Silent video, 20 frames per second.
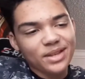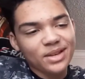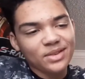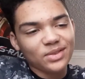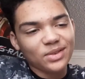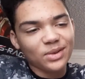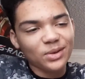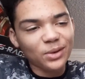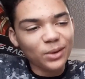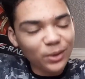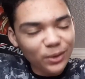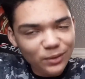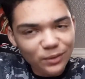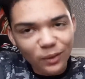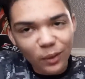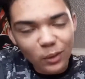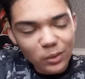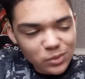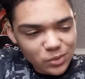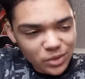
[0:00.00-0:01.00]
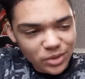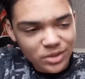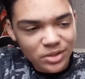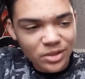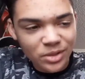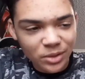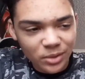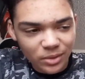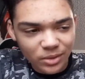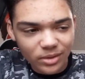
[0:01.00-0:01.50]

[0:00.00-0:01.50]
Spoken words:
the Nerf Ultra 2.